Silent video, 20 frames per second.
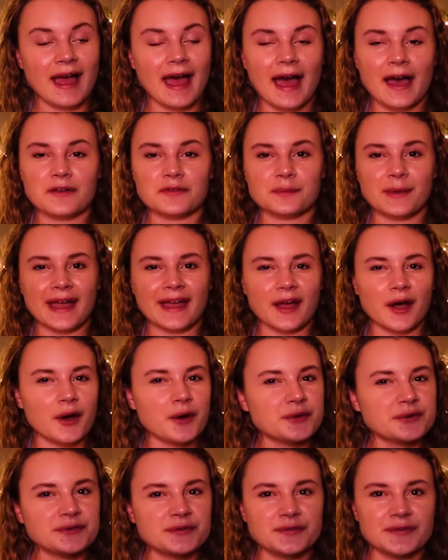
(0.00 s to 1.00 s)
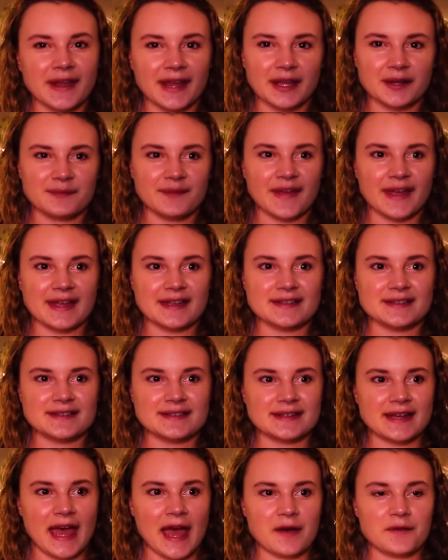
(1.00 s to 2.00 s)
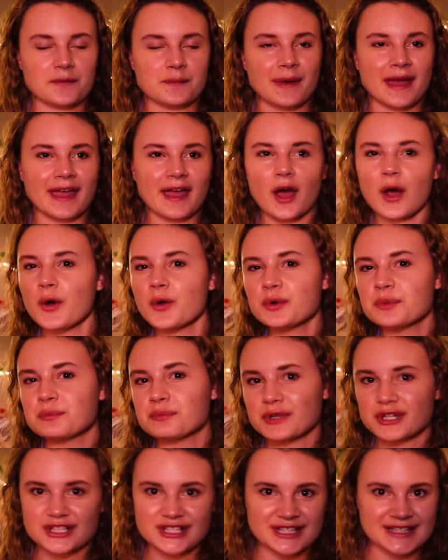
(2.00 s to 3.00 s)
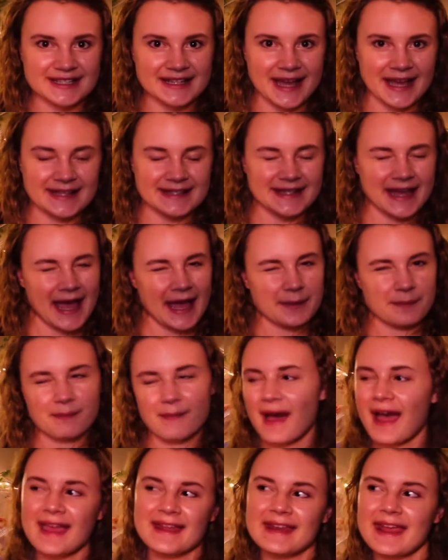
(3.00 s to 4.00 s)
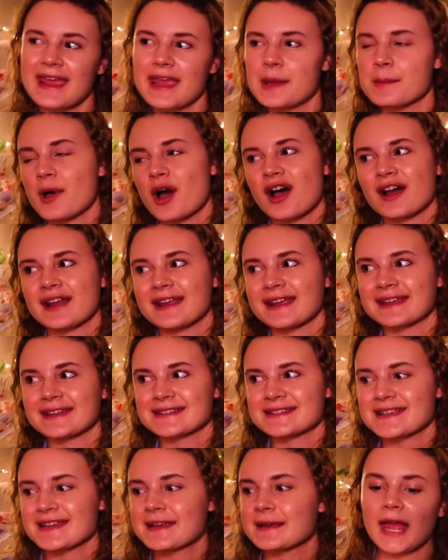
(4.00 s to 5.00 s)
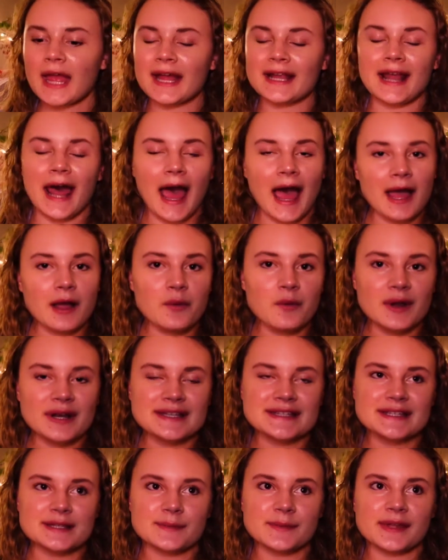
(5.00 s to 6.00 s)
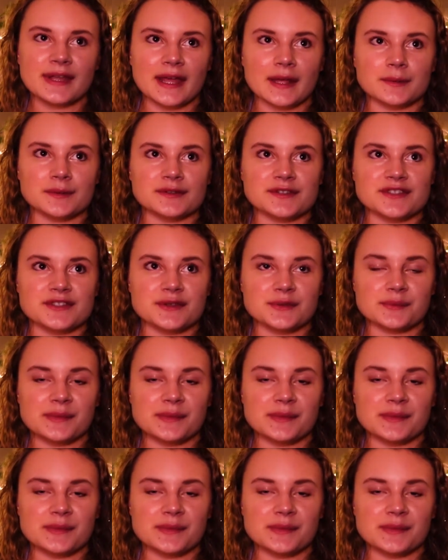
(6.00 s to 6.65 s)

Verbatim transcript: have my own fan base, to have my own merchandise that had my name on it, and I wanted to be able to